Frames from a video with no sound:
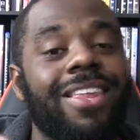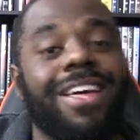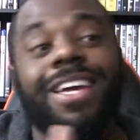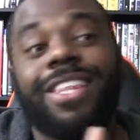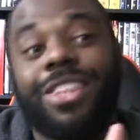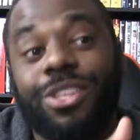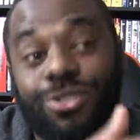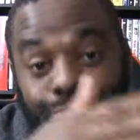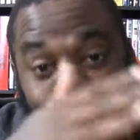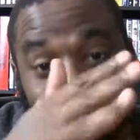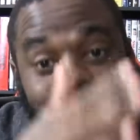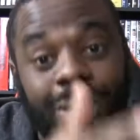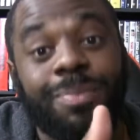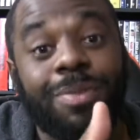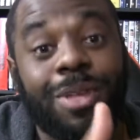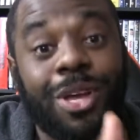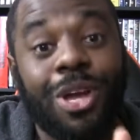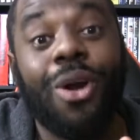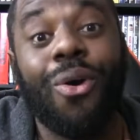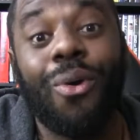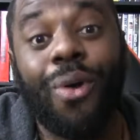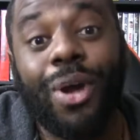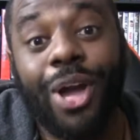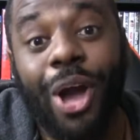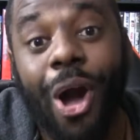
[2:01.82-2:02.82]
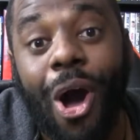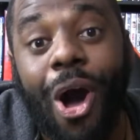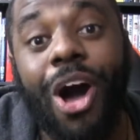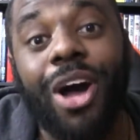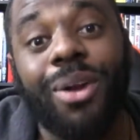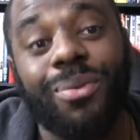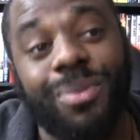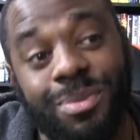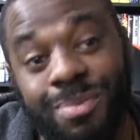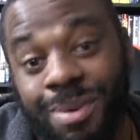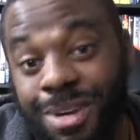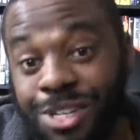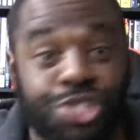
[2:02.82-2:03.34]
like there's something going
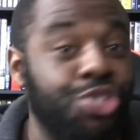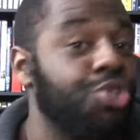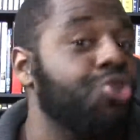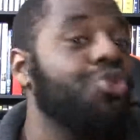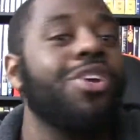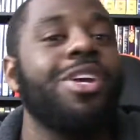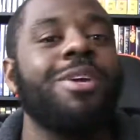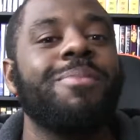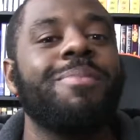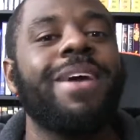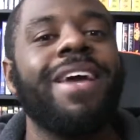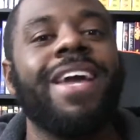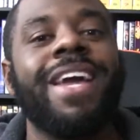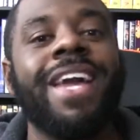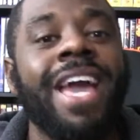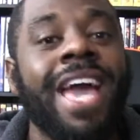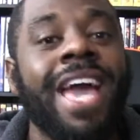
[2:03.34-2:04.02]
on with my streaming.